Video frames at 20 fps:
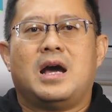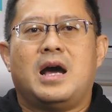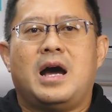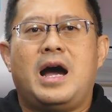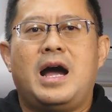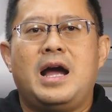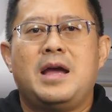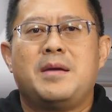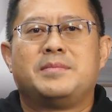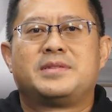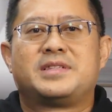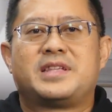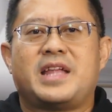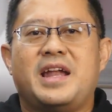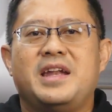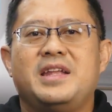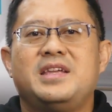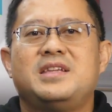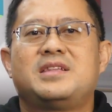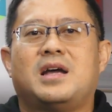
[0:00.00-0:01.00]
I am
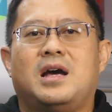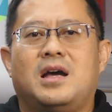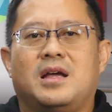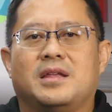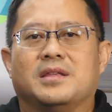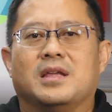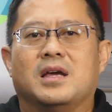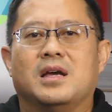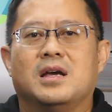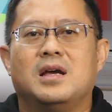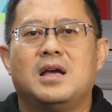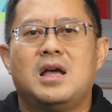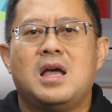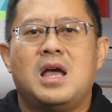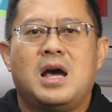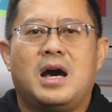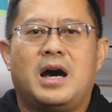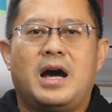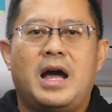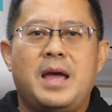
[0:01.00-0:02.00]
Stanley Tan.
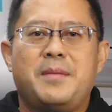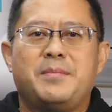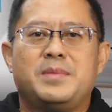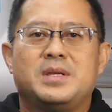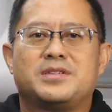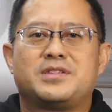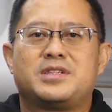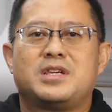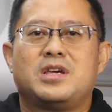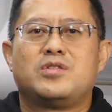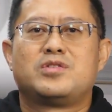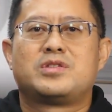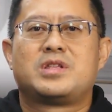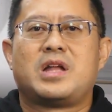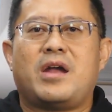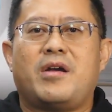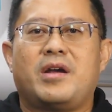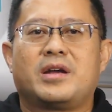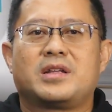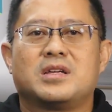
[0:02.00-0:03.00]
I am the Sales
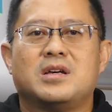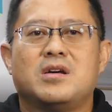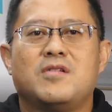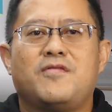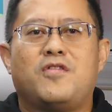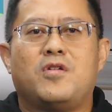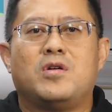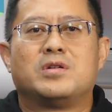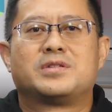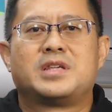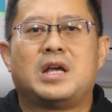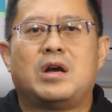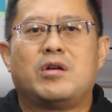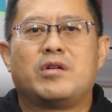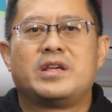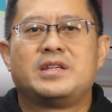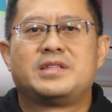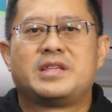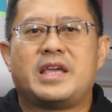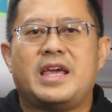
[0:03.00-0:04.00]
Director for
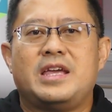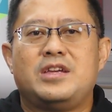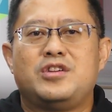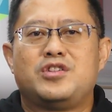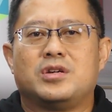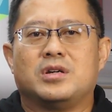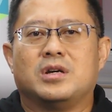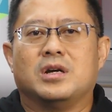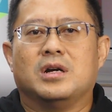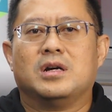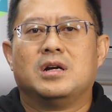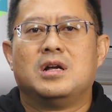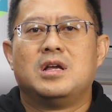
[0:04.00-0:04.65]
Southeast Asia.